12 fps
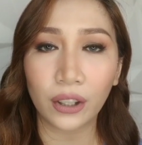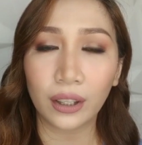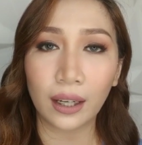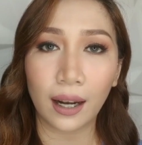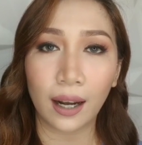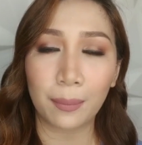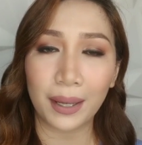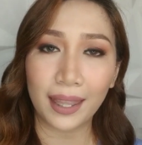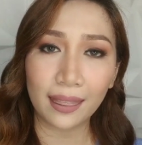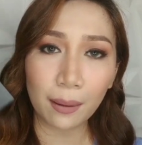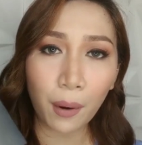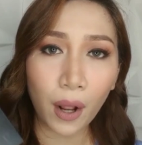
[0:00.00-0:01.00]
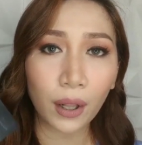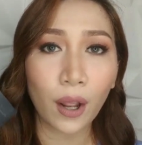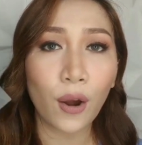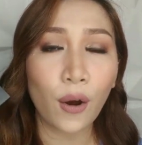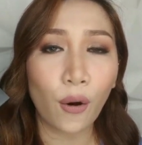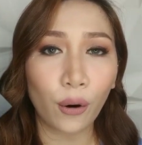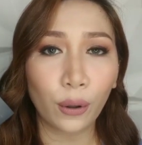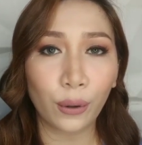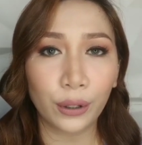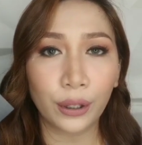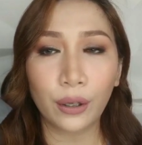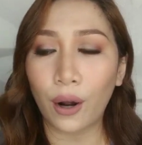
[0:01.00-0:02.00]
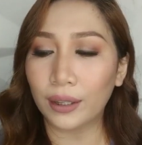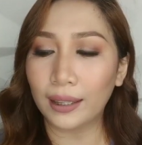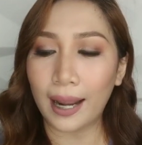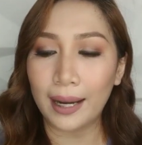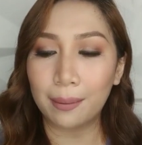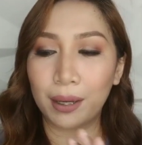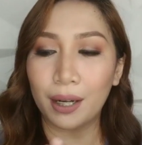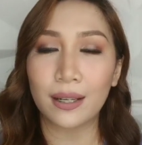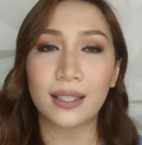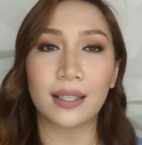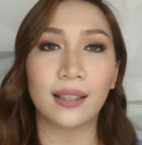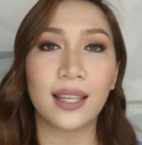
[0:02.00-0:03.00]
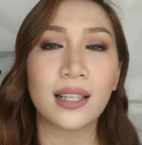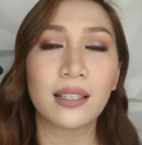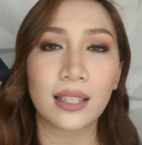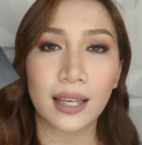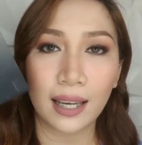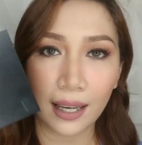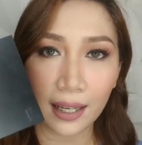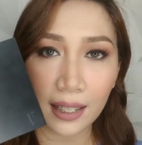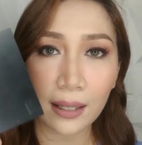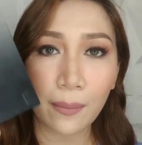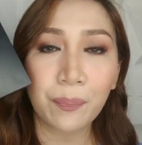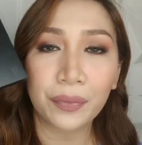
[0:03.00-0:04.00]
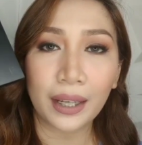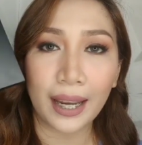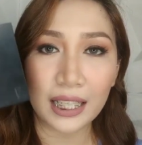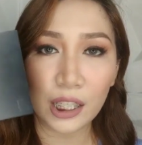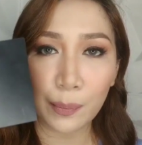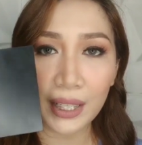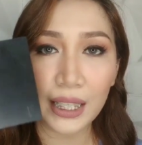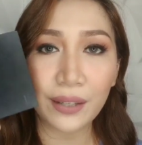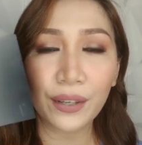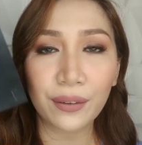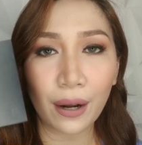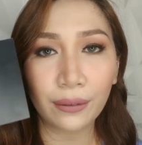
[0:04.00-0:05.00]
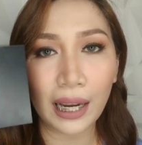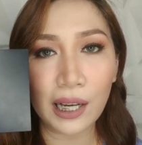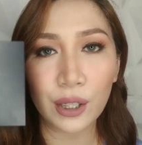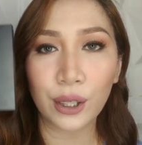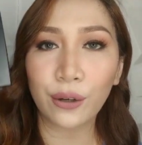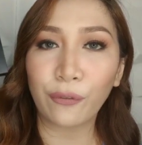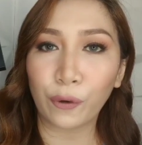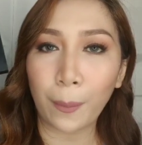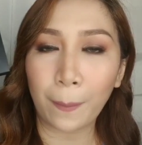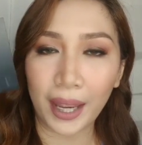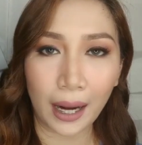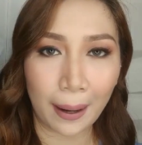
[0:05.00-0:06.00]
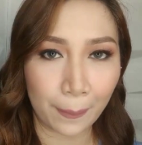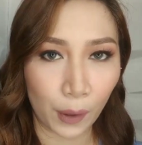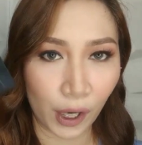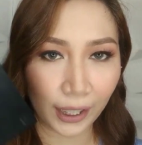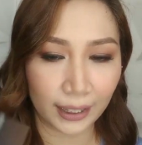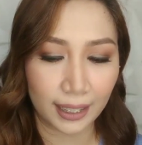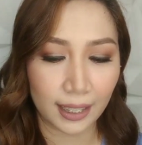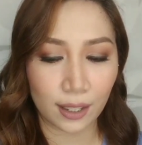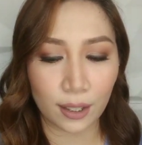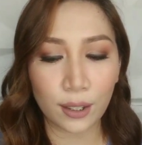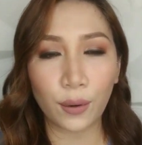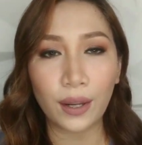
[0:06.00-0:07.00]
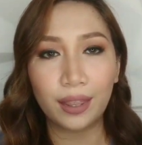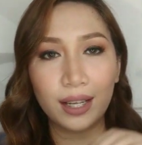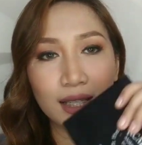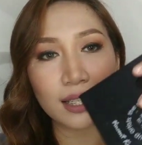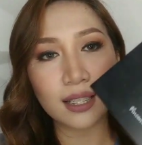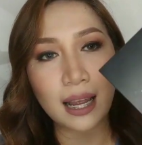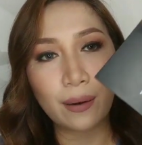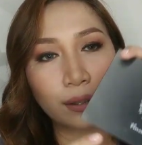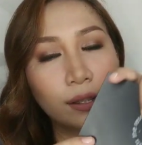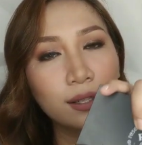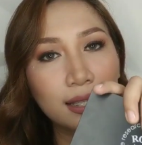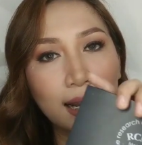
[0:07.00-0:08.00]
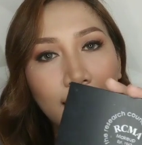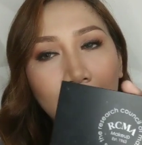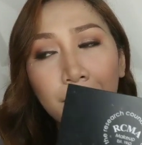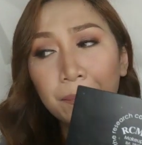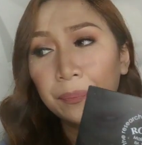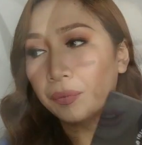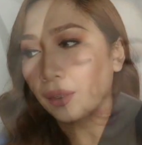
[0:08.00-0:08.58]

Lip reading: on in the mall or order online, because this is a specific foundation for makeup artists. So this is how it looks like.